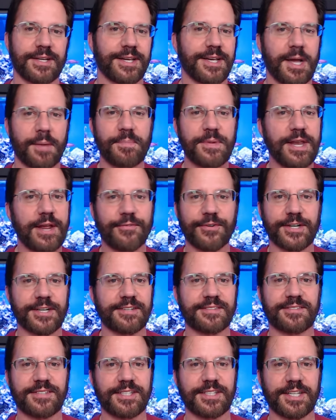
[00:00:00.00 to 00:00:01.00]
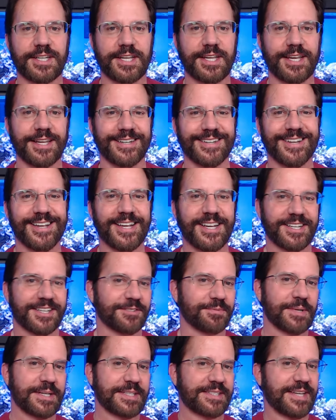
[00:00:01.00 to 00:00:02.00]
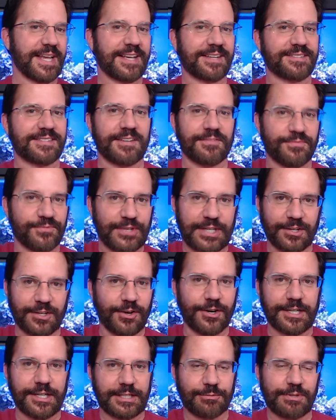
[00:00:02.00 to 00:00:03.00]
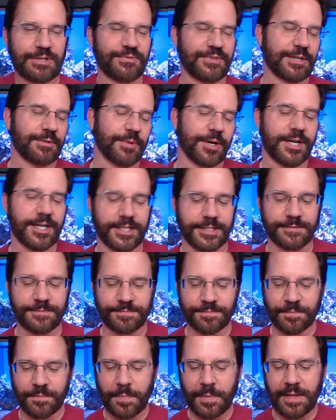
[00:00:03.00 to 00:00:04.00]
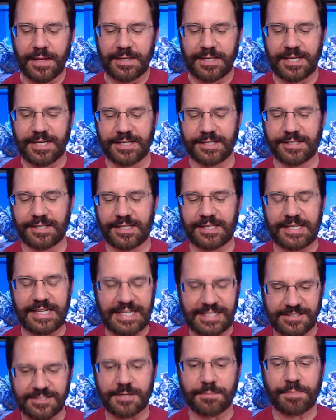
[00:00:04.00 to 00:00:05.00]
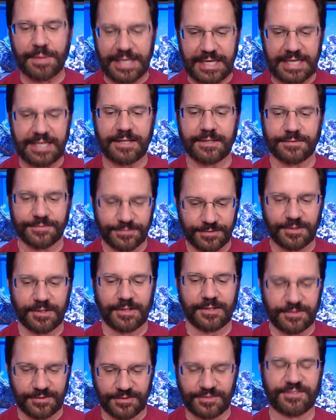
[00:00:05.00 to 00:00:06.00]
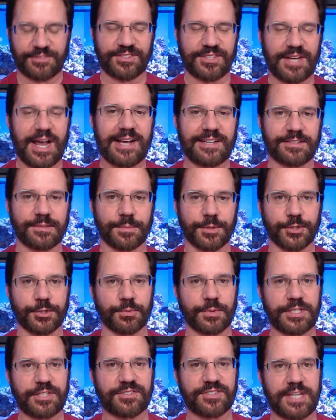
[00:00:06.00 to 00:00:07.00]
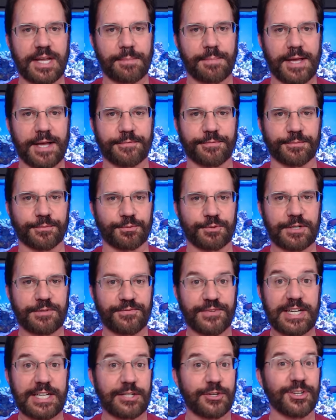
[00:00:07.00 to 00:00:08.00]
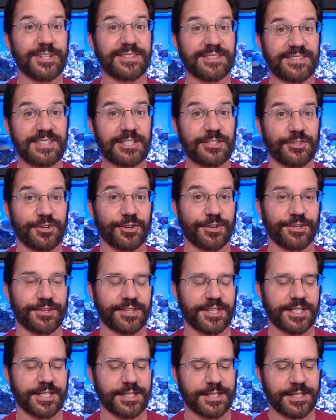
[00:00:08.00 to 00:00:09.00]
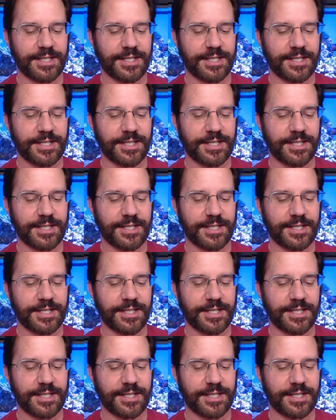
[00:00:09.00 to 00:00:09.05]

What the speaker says: I'm never going to see it again because my tank's 7 feet long and 3 feet wide. And it needs to be sizable to when you stand back from 3 feet, you can see the darn thing.